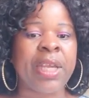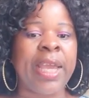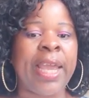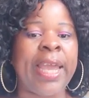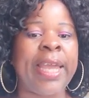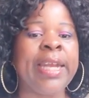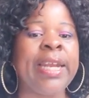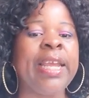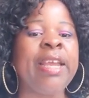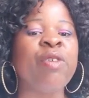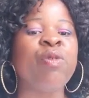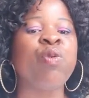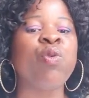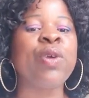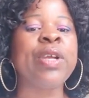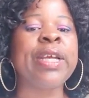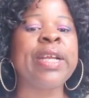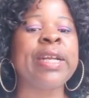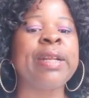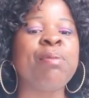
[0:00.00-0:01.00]
And if
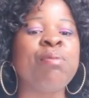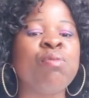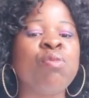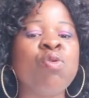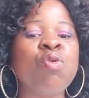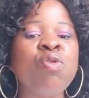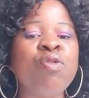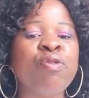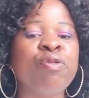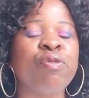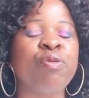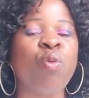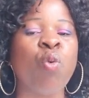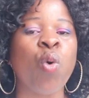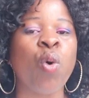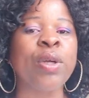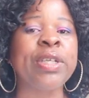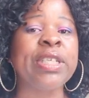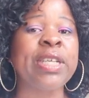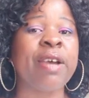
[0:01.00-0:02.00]
we remove
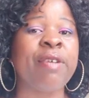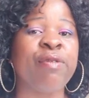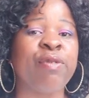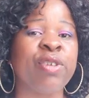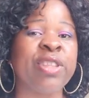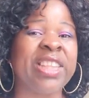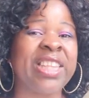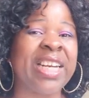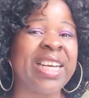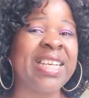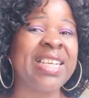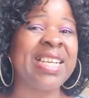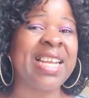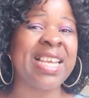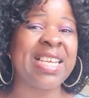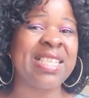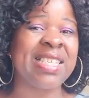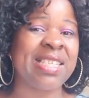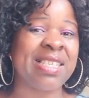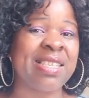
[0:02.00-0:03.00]
water for three
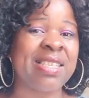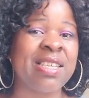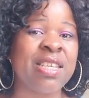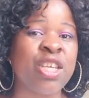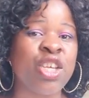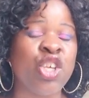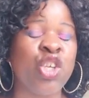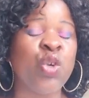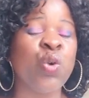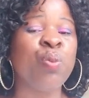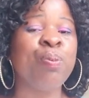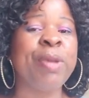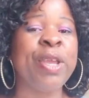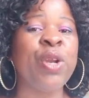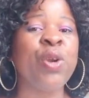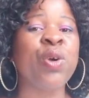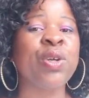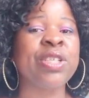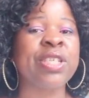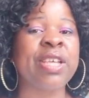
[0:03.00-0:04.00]
days, you may
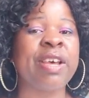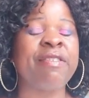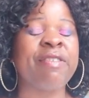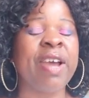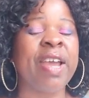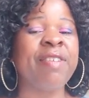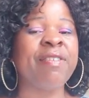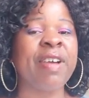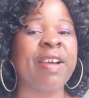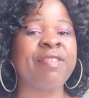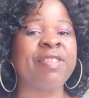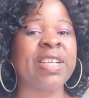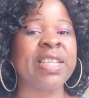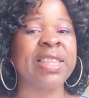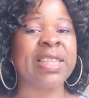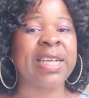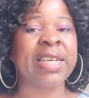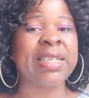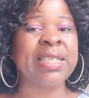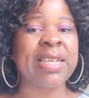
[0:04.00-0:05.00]
not survive after
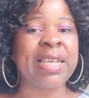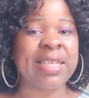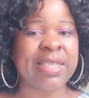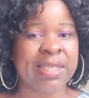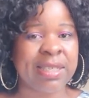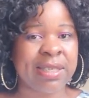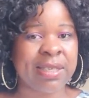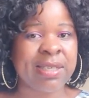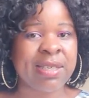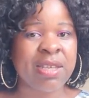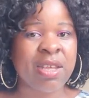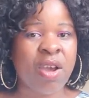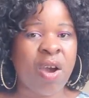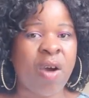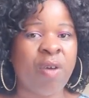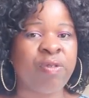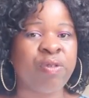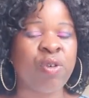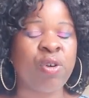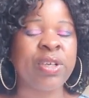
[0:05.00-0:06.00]
three days
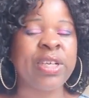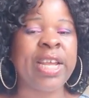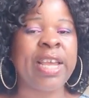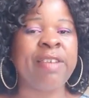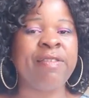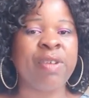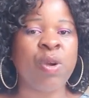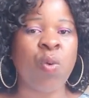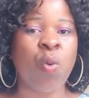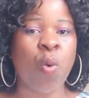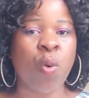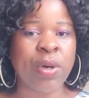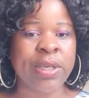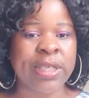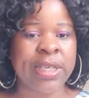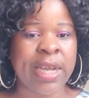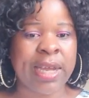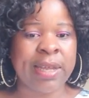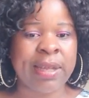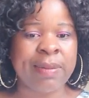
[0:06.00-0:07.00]
of not having
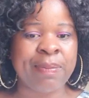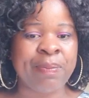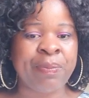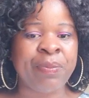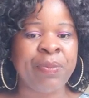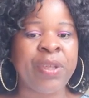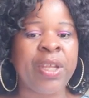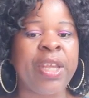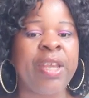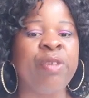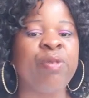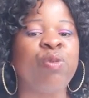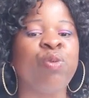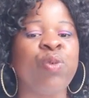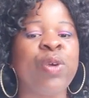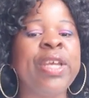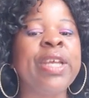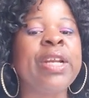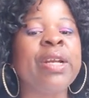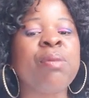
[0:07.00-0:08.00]
water. If
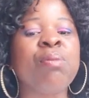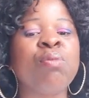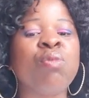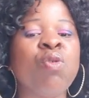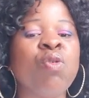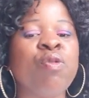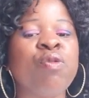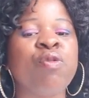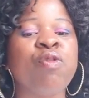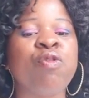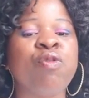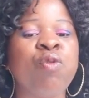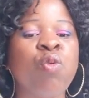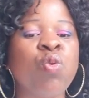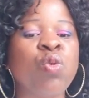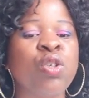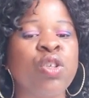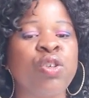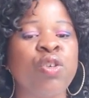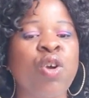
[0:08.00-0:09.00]
we remove
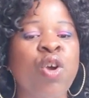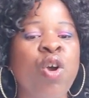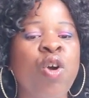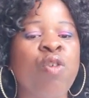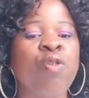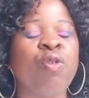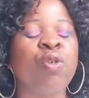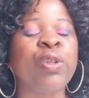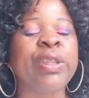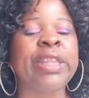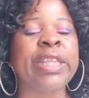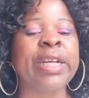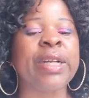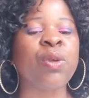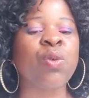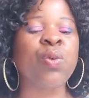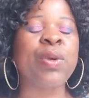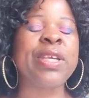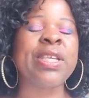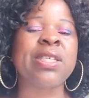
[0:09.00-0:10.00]
food for three
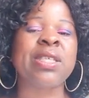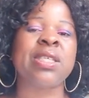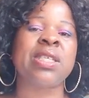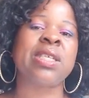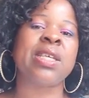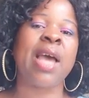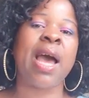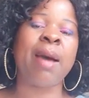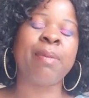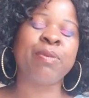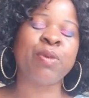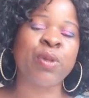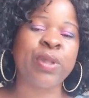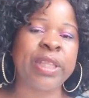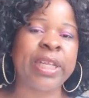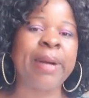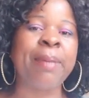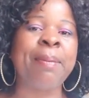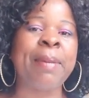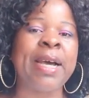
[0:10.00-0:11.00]
weeks up to
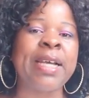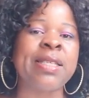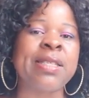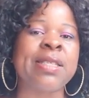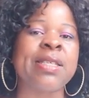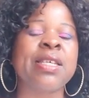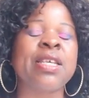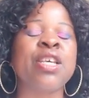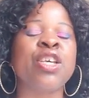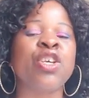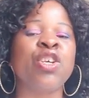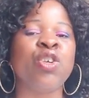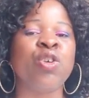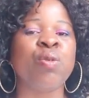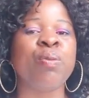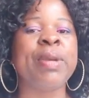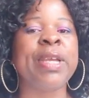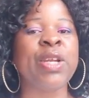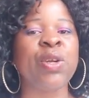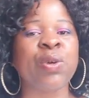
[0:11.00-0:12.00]
three months, you
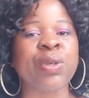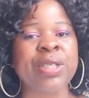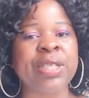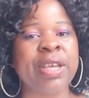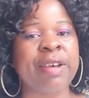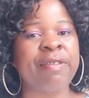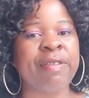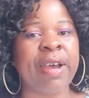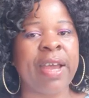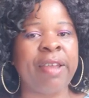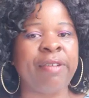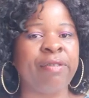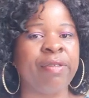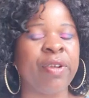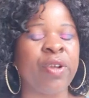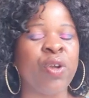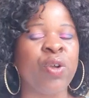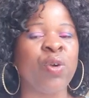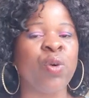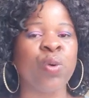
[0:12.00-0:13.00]
may not survive
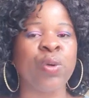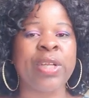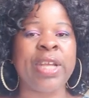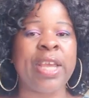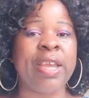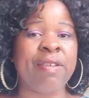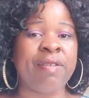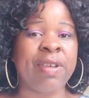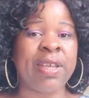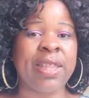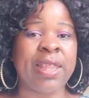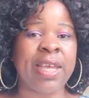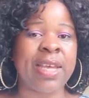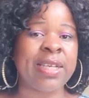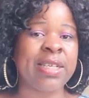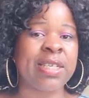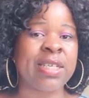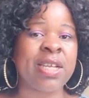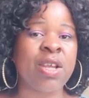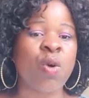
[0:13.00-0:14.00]
not having
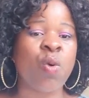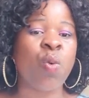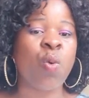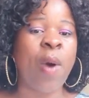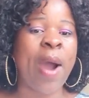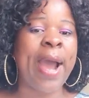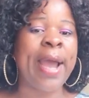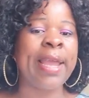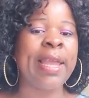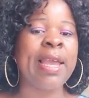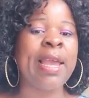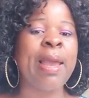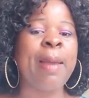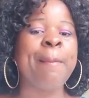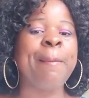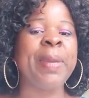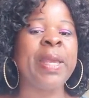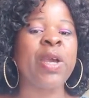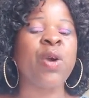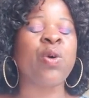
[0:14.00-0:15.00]
that. Why?
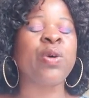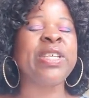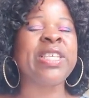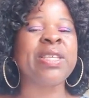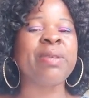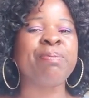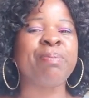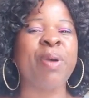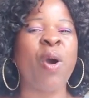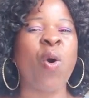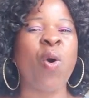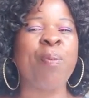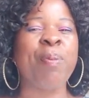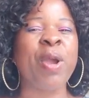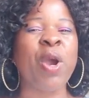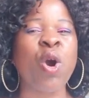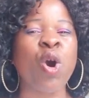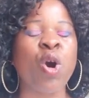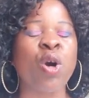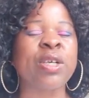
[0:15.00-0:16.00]
Because
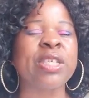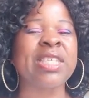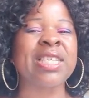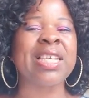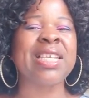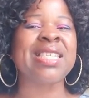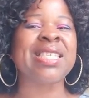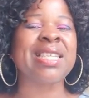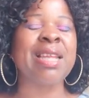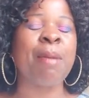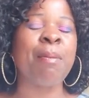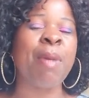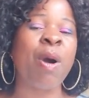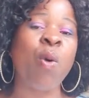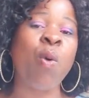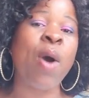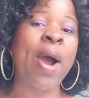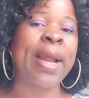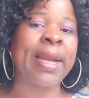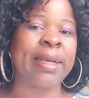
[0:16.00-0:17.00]
because it's number
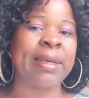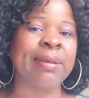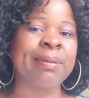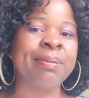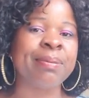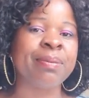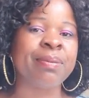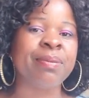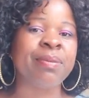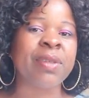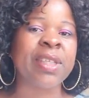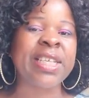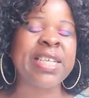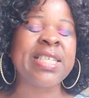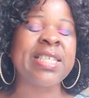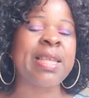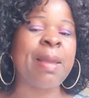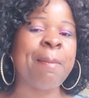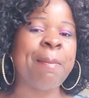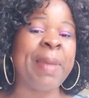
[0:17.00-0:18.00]
one,
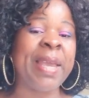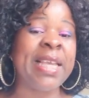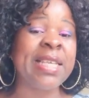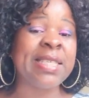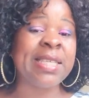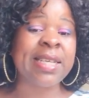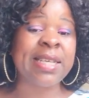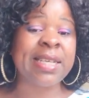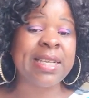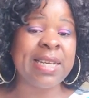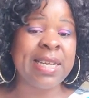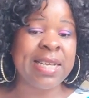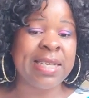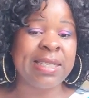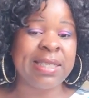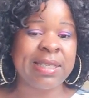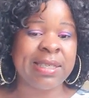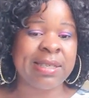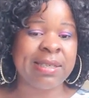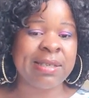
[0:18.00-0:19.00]
it's a basic
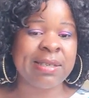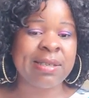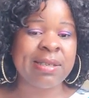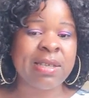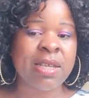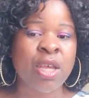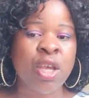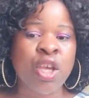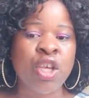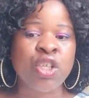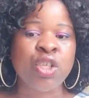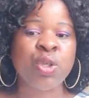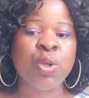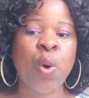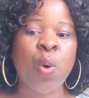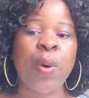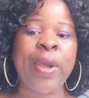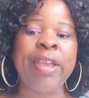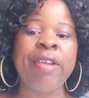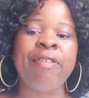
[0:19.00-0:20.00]
needs.
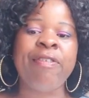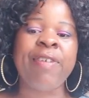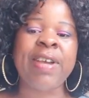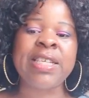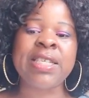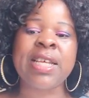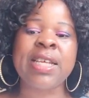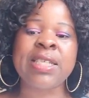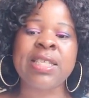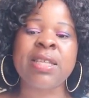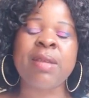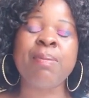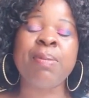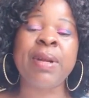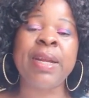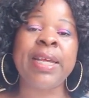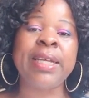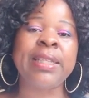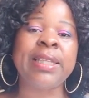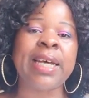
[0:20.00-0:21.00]
So he further
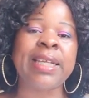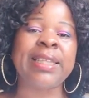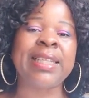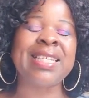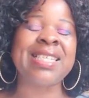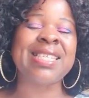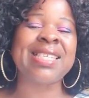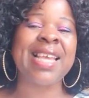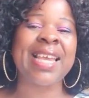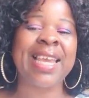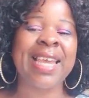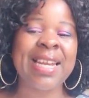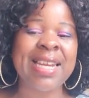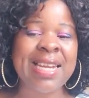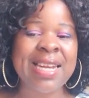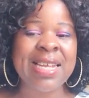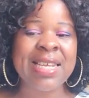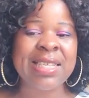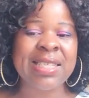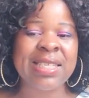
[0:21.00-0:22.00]
stipulate that the second
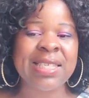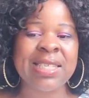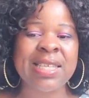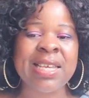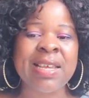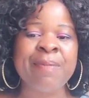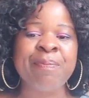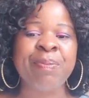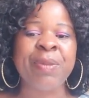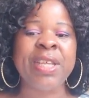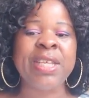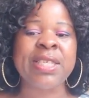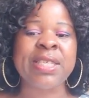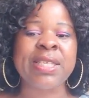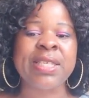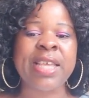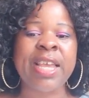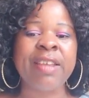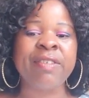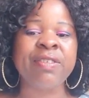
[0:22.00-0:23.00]
needs is
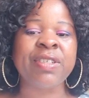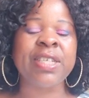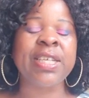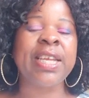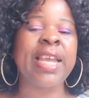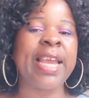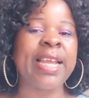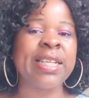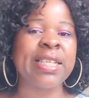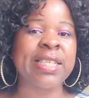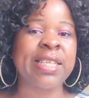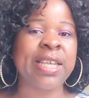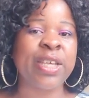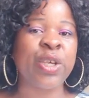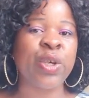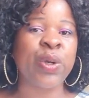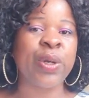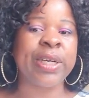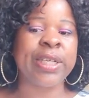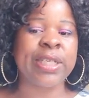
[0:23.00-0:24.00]
safety and
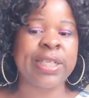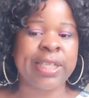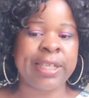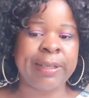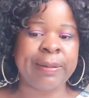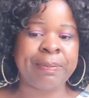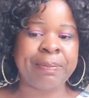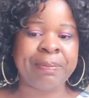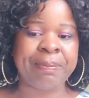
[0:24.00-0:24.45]
security.